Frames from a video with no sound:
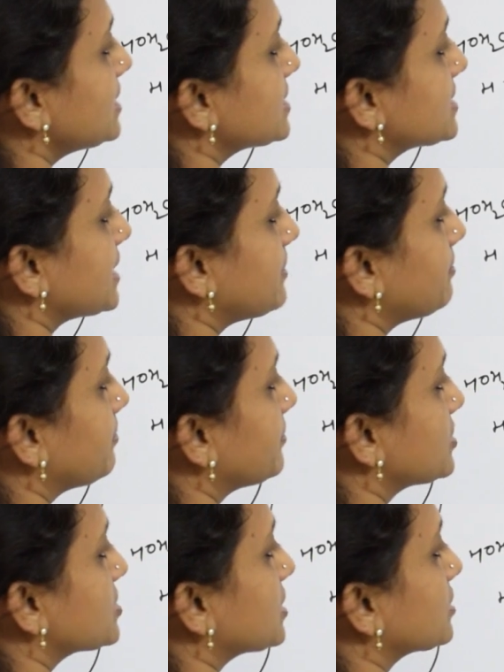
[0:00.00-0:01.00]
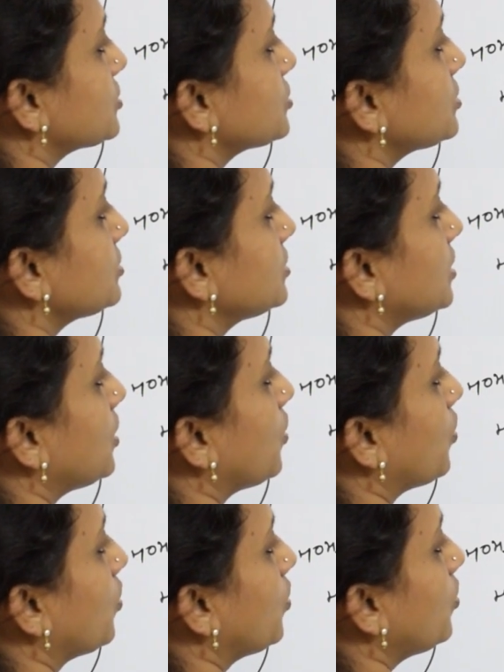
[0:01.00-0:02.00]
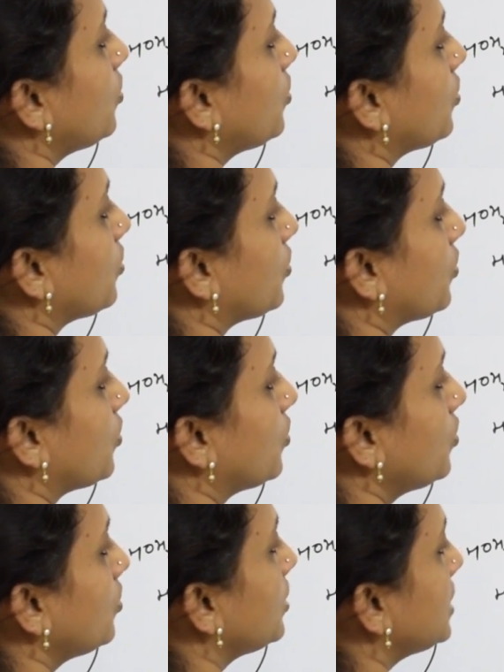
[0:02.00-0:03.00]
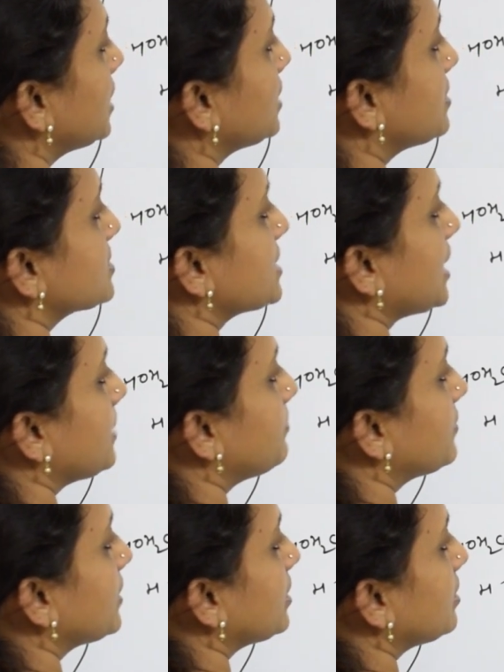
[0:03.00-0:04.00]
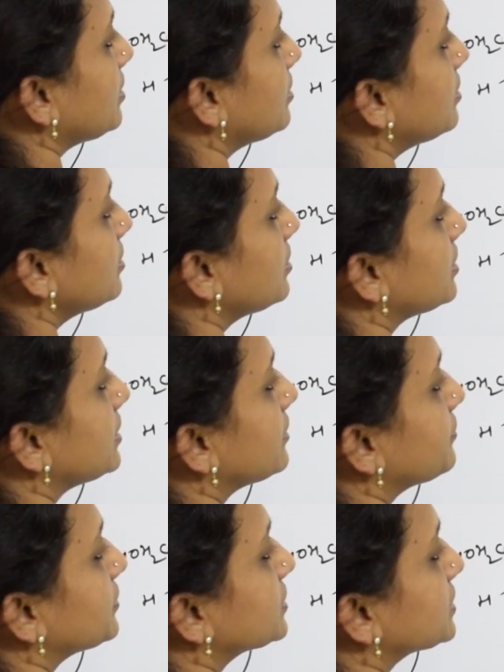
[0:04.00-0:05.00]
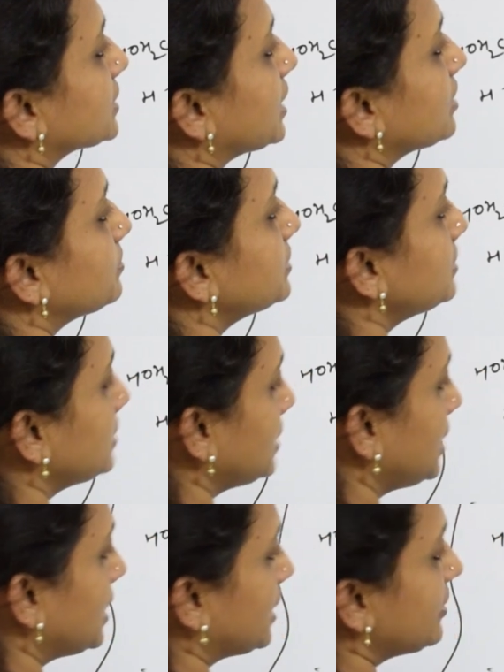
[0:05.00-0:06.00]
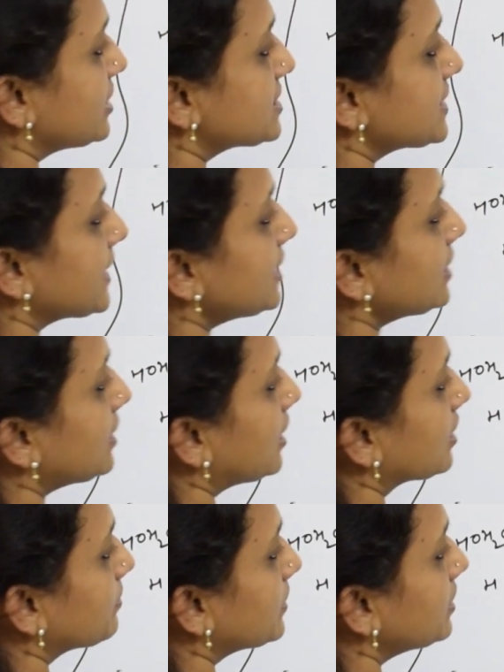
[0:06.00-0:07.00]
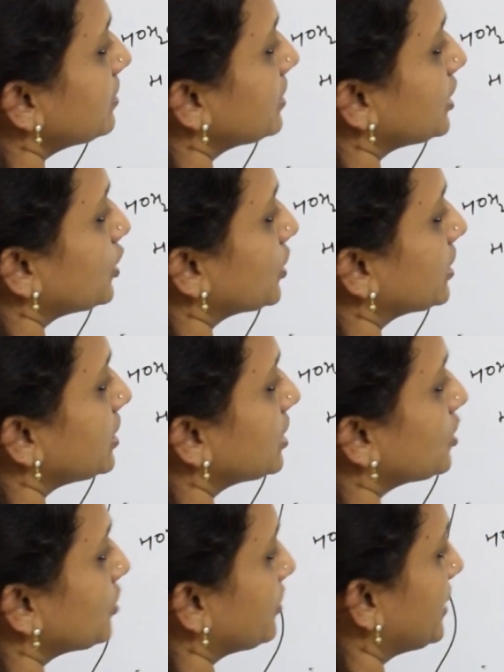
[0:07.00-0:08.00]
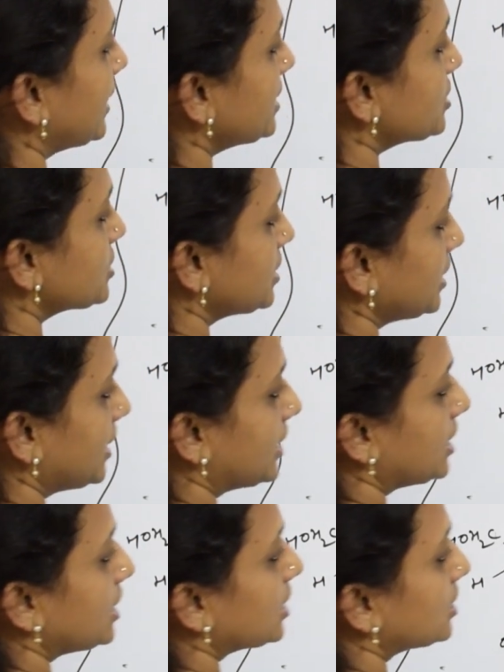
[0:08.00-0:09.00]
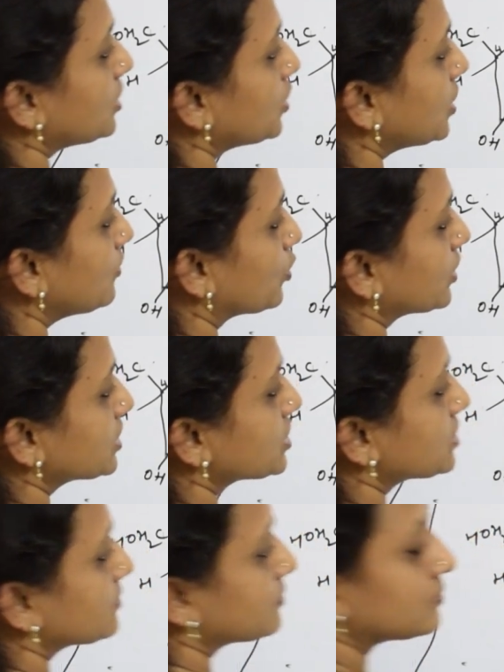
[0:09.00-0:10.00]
the same structure. The same thing here in the first carbon and the second carbon, you here your H and here you have OH.